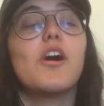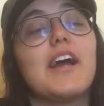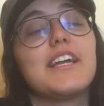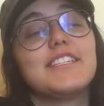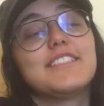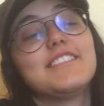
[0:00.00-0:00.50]

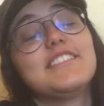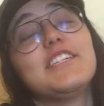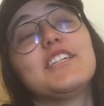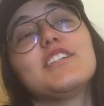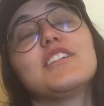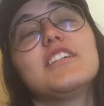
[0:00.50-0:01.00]
I guess
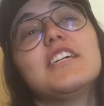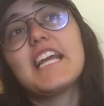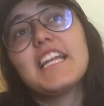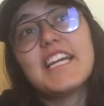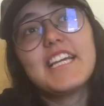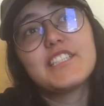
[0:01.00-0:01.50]
they're
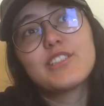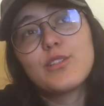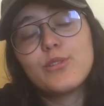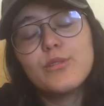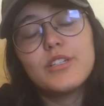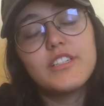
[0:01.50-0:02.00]
kind of
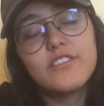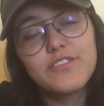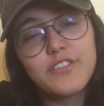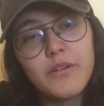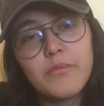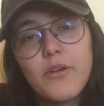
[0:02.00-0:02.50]
excluded
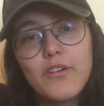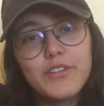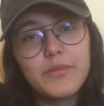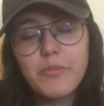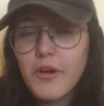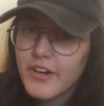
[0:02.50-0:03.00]
from all
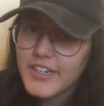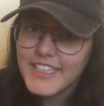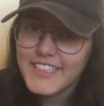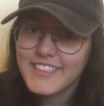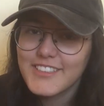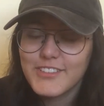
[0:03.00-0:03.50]
the
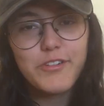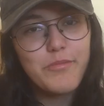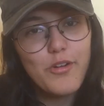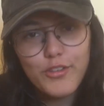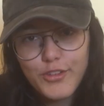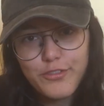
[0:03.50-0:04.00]
parties, from
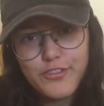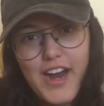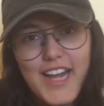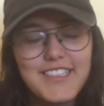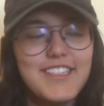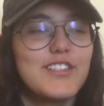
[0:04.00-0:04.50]
all the
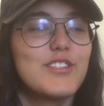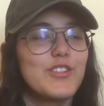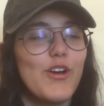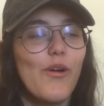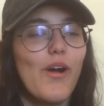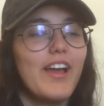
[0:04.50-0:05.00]
frats,
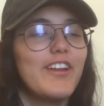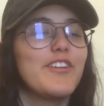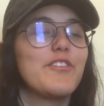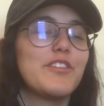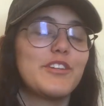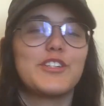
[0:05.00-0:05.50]
so I don't
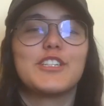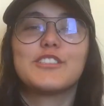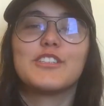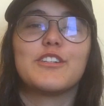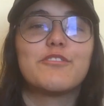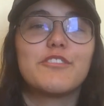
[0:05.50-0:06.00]
know if they're going to
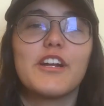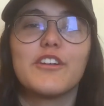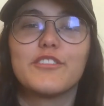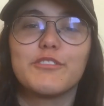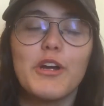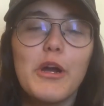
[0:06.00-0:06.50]
start a frat
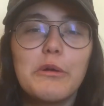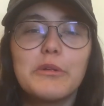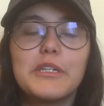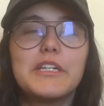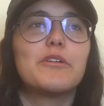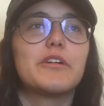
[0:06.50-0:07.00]
on their
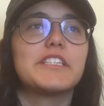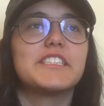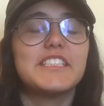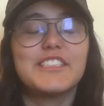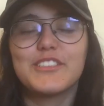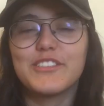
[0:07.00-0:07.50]
own or a
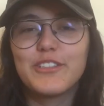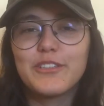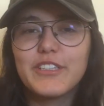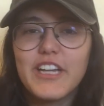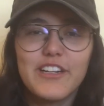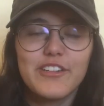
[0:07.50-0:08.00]

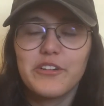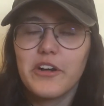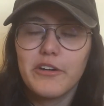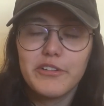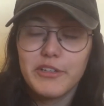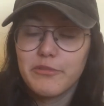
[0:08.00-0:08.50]
sisterhood. I don't know
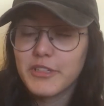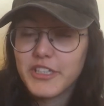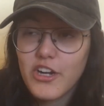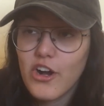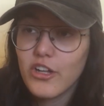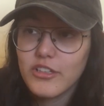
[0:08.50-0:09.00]
how they were
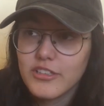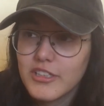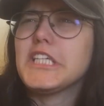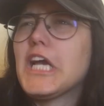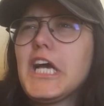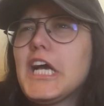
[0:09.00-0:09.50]
called.
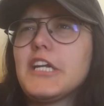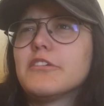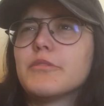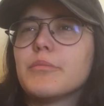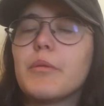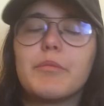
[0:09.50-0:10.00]
Yeah, I
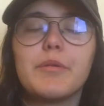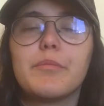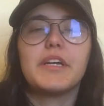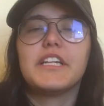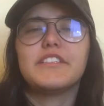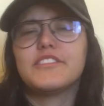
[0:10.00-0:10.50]
don't remember,
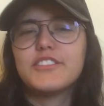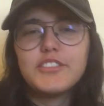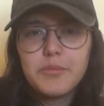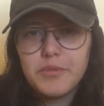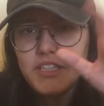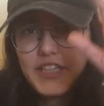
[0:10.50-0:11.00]
but it's
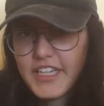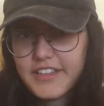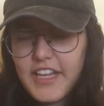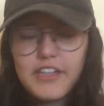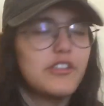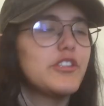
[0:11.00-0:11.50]
something like
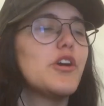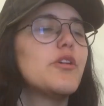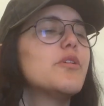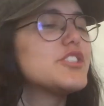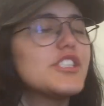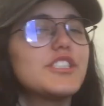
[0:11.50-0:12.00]
that, you know?
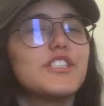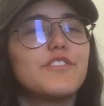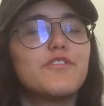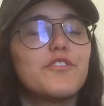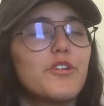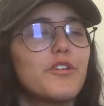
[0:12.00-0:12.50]
Just the
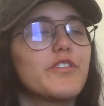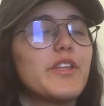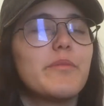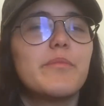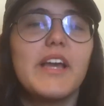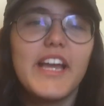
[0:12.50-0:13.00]
four of
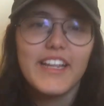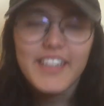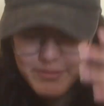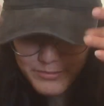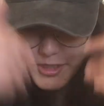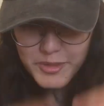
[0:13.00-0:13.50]
them
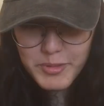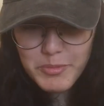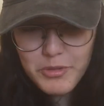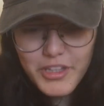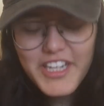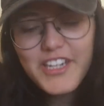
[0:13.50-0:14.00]
and bring
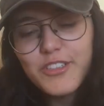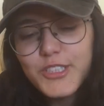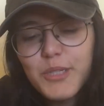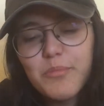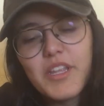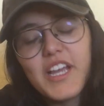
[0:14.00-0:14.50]
people in or
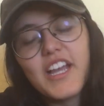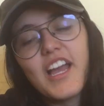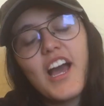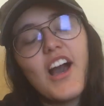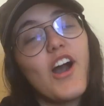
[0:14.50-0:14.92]
something.